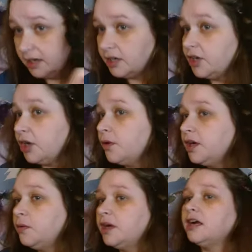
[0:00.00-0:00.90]
going to go
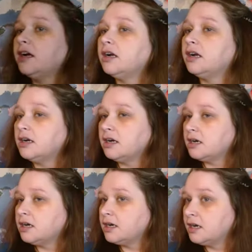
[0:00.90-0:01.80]
anywhere.
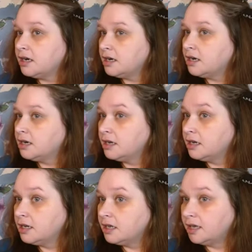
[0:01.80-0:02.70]

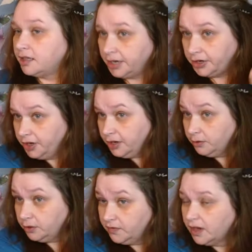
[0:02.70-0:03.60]
And there you go.
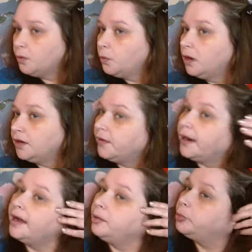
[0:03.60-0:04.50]
You've got one
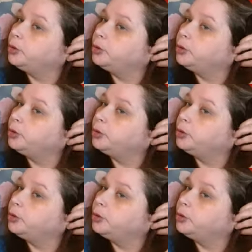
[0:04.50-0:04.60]
wrap.